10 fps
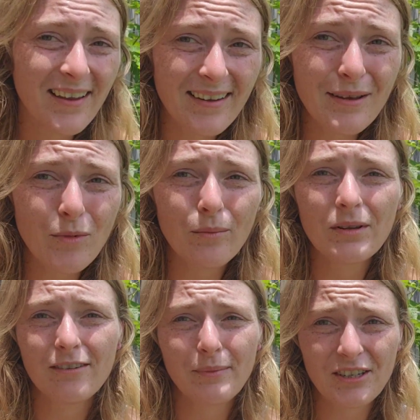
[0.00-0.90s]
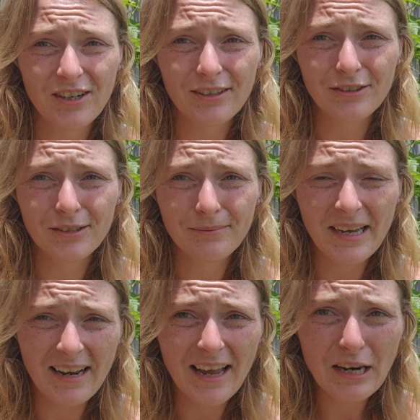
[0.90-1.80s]
key moment of my childhood,
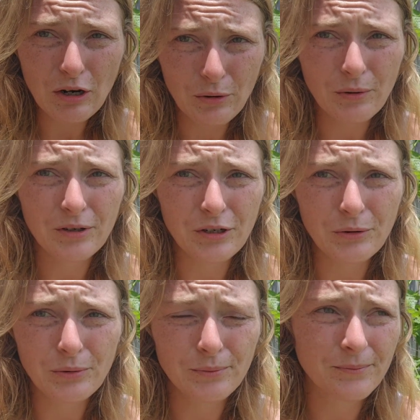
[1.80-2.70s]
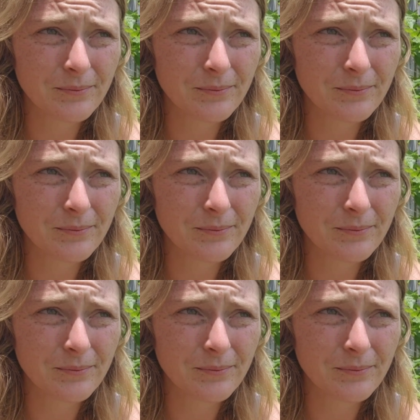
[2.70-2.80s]
and I knew